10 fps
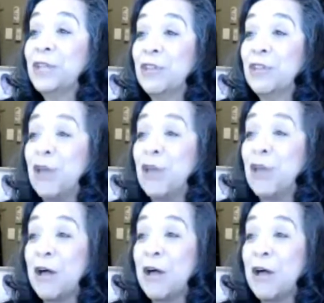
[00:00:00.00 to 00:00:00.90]
a lot of
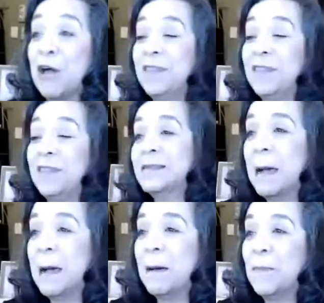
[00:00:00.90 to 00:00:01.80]
these
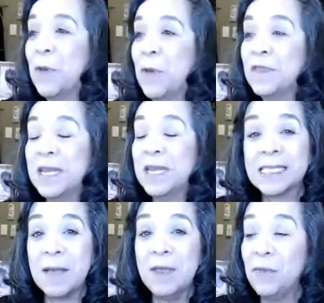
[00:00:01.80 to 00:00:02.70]
over the
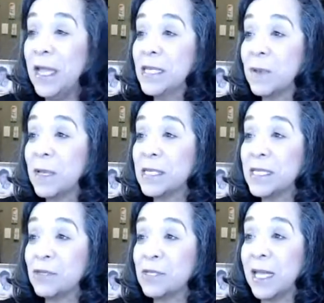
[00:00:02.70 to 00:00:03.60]
next coming weeks because
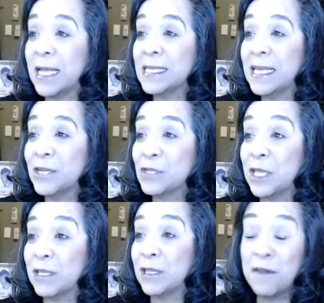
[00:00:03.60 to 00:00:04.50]
there's, like I said, there's
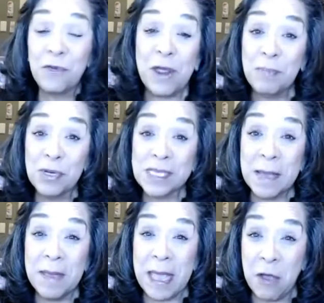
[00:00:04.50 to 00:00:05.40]
a lot of great books
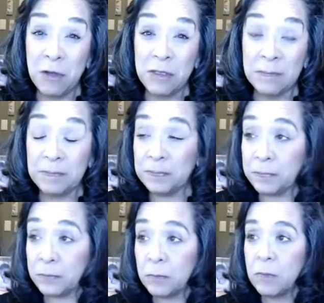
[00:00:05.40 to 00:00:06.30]
coming out.
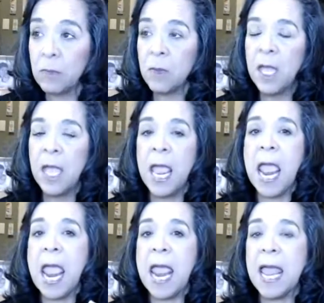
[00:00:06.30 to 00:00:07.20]

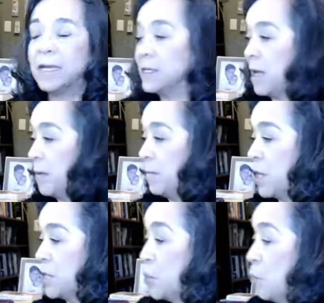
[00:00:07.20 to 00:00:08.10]
And
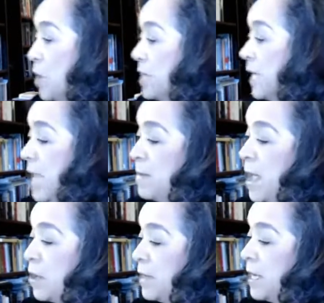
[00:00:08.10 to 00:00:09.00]
so one that came
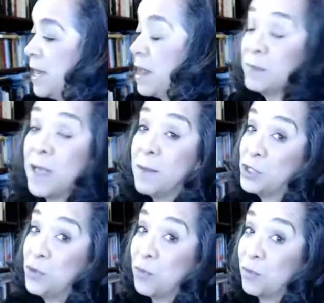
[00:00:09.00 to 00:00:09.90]
out and I'm
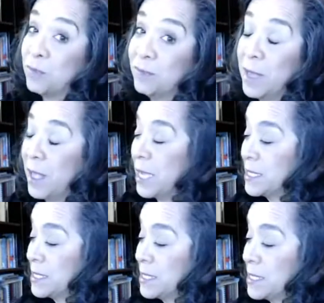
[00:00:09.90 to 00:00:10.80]
super
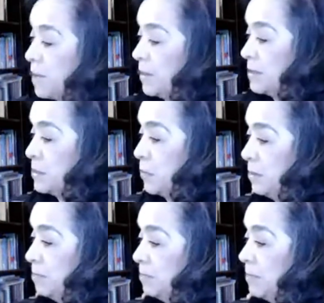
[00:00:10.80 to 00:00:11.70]
excited about this
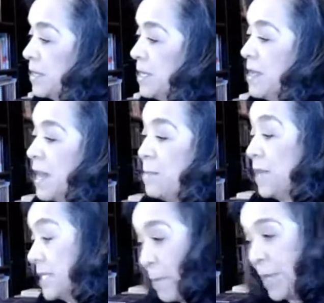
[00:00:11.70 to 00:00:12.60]
one. I
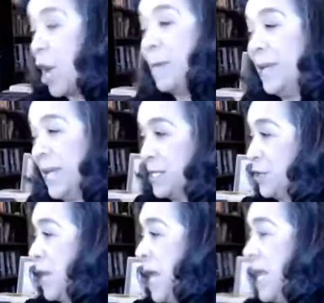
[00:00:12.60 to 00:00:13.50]
picked up a copy
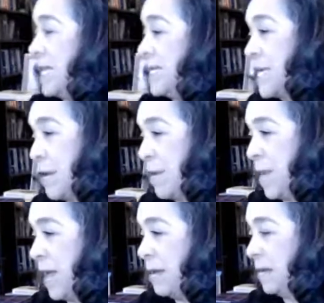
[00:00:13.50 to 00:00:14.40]
yesterday at
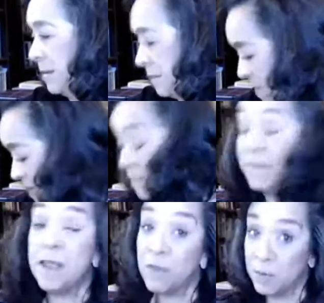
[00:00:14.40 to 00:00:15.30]
Interrobang, my favorite